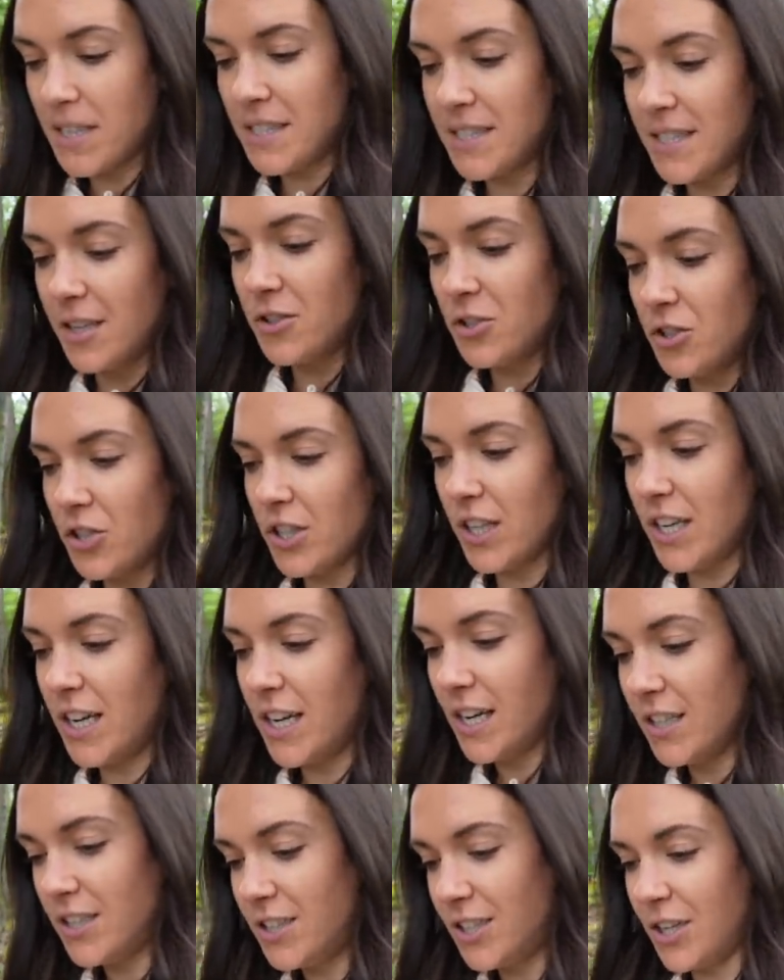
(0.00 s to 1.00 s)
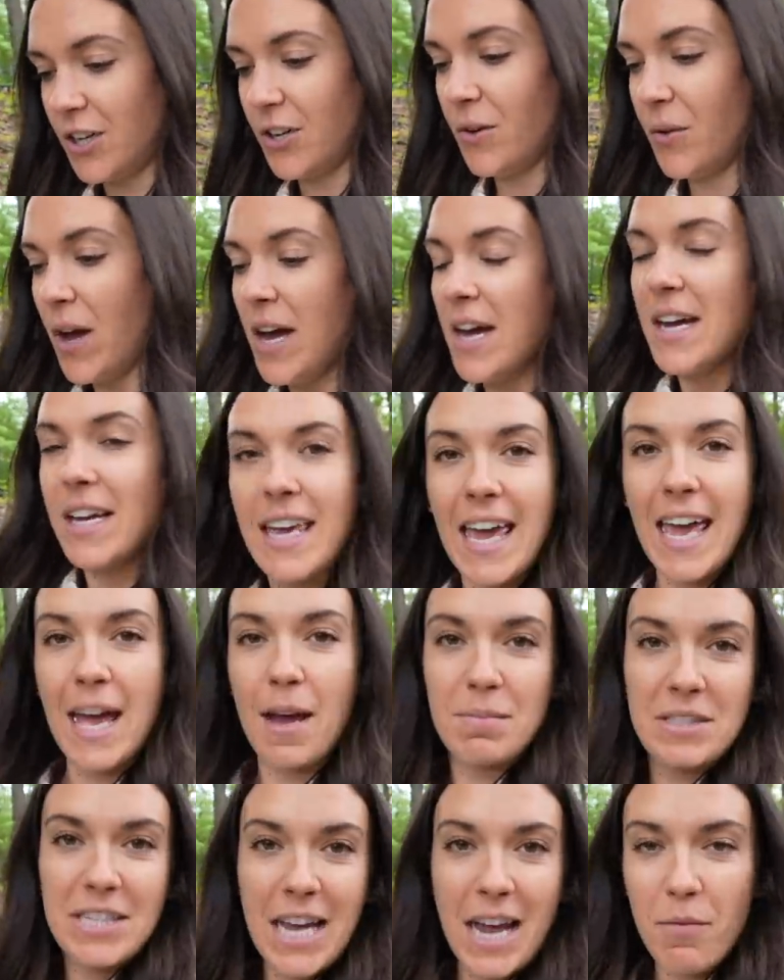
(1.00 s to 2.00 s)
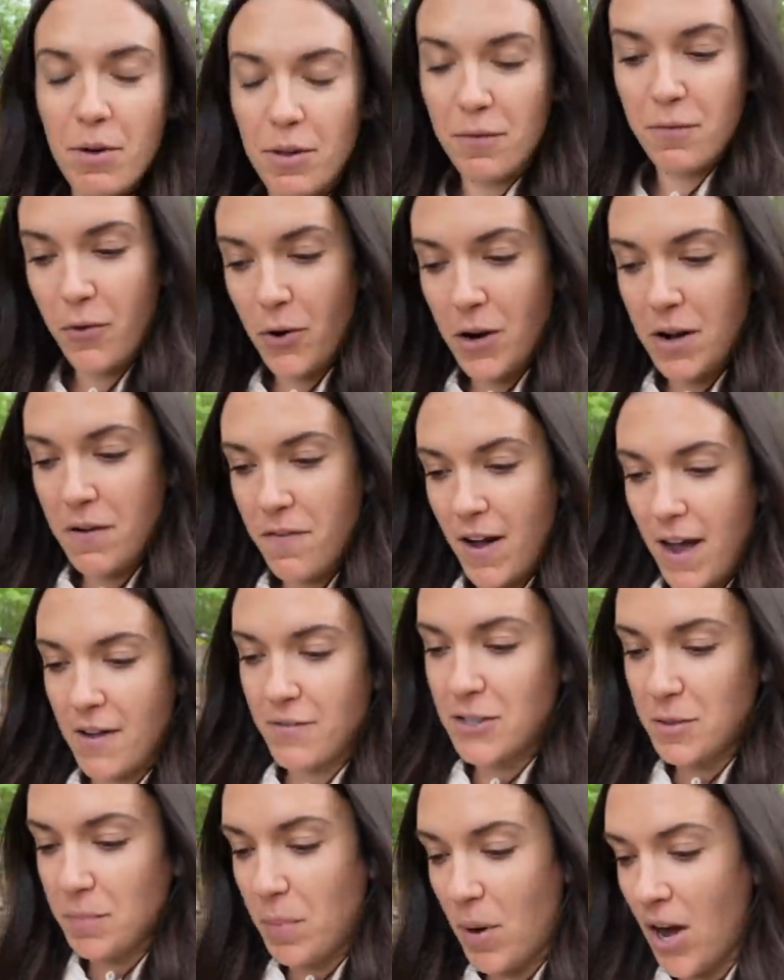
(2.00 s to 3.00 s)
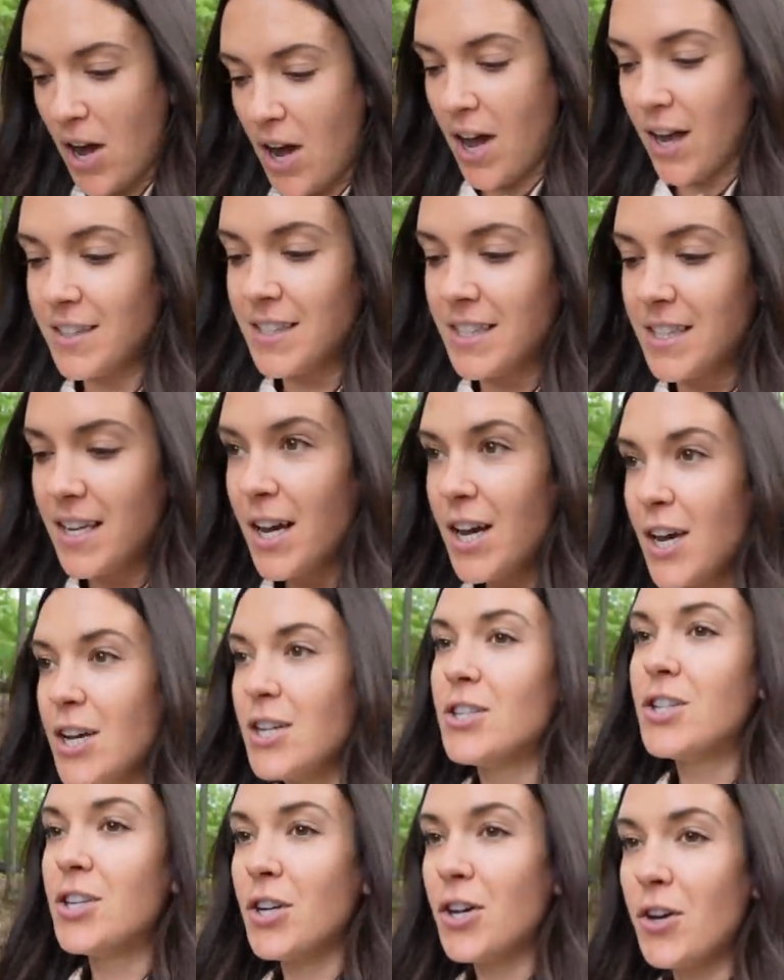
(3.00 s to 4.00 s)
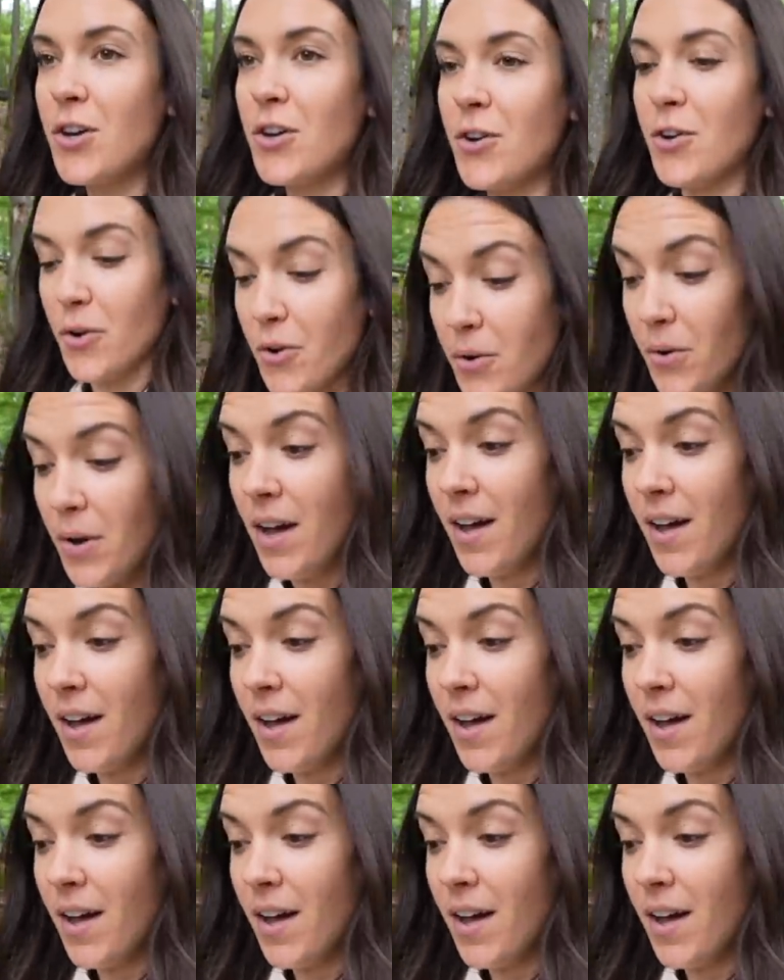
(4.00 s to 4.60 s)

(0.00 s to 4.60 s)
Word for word: essentially to campsite with 45 spots to...